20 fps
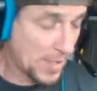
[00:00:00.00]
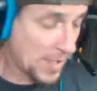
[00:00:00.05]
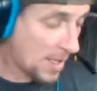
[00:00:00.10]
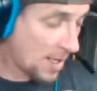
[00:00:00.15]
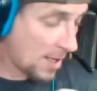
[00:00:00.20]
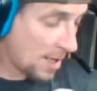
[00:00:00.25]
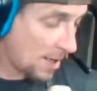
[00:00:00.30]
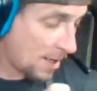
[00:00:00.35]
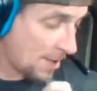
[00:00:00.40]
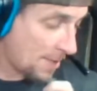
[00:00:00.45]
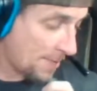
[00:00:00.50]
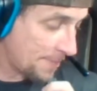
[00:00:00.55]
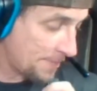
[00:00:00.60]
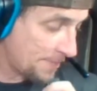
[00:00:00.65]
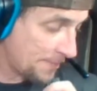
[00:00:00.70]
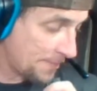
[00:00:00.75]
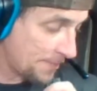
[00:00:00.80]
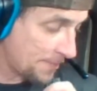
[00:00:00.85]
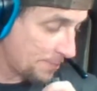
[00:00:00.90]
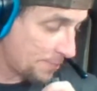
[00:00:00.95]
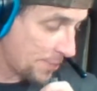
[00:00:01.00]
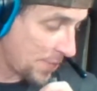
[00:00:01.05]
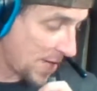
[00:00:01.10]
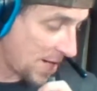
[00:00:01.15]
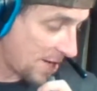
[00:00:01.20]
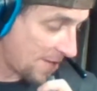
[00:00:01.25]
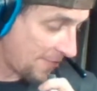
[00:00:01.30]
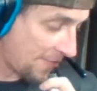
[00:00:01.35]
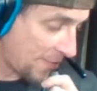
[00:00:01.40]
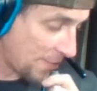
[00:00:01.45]

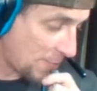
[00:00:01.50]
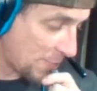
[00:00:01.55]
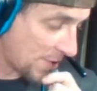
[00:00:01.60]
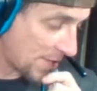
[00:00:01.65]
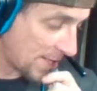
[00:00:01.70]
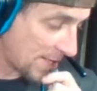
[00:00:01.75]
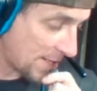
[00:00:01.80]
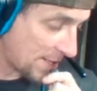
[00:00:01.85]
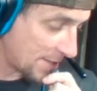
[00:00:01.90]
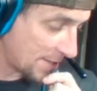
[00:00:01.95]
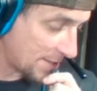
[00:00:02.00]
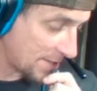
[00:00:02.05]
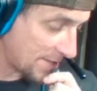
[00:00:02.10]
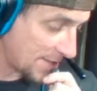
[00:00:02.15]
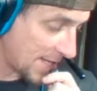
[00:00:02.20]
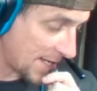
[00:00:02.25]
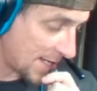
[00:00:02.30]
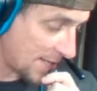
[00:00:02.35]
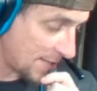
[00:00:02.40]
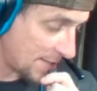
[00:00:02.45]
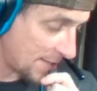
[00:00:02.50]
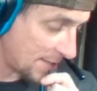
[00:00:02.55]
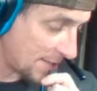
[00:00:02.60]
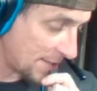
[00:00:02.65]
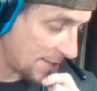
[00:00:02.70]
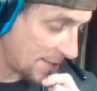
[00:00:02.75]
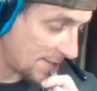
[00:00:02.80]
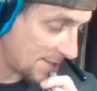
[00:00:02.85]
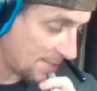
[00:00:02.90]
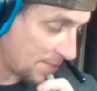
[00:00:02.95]
But from what I understand,
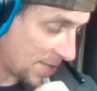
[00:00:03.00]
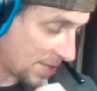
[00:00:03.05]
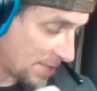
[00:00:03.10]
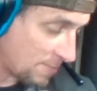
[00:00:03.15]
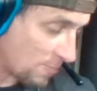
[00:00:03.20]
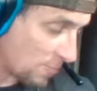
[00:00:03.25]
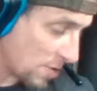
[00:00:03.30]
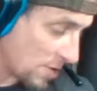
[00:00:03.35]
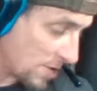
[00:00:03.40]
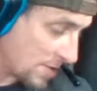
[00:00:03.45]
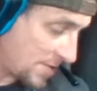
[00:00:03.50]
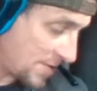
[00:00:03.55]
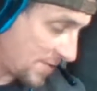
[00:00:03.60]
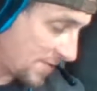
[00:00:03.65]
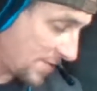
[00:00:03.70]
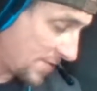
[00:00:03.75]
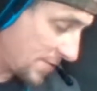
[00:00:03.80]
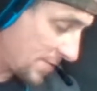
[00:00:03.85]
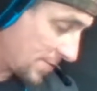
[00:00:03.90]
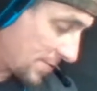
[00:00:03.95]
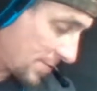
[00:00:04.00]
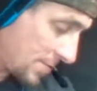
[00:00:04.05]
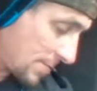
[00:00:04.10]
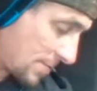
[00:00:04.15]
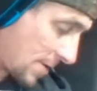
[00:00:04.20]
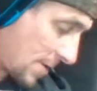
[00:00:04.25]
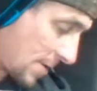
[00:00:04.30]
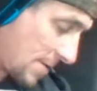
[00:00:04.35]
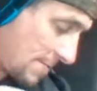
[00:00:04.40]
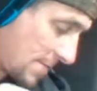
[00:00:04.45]
it's been worse.
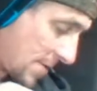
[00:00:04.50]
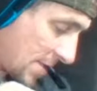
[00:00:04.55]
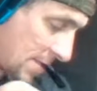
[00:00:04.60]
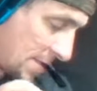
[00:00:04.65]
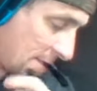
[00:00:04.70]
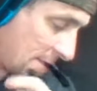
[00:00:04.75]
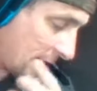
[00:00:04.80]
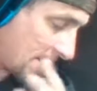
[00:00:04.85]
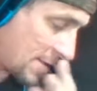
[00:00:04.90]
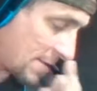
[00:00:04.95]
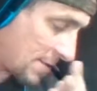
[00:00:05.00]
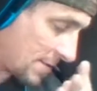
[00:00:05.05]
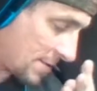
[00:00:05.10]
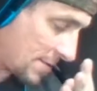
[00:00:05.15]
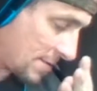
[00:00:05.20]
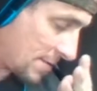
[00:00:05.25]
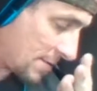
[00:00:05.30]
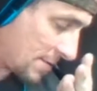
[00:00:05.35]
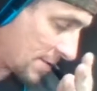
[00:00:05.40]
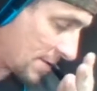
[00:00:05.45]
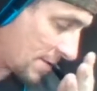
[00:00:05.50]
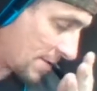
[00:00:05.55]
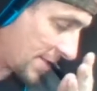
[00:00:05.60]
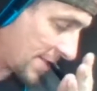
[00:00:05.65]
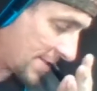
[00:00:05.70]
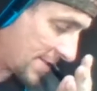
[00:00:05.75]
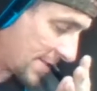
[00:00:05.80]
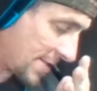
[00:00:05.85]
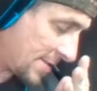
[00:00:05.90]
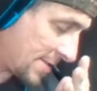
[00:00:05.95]
I might not
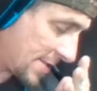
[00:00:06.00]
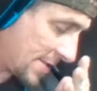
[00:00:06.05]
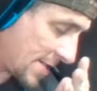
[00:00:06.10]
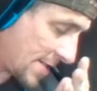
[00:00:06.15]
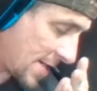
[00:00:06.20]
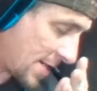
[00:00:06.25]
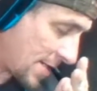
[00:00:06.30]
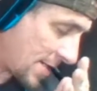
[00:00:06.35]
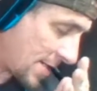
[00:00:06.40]
clicked into that